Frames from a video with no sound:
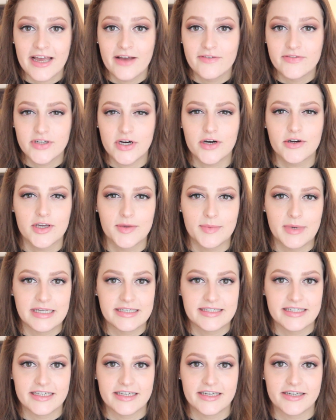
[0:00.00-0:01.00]
have
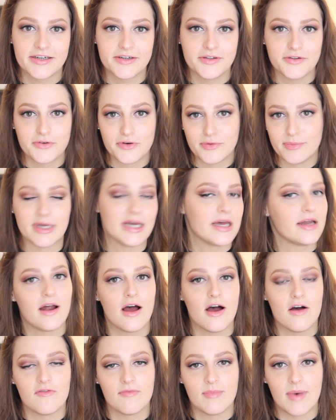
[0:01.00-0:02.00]
documented a little bit
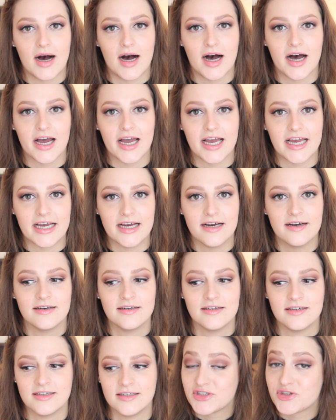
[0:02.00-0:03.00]
of my
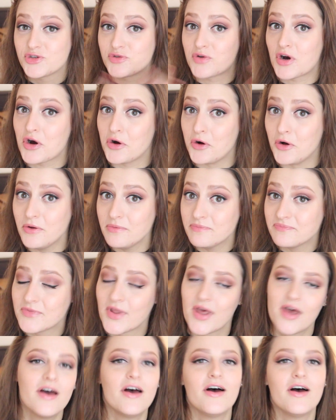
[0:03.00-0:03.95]
struggle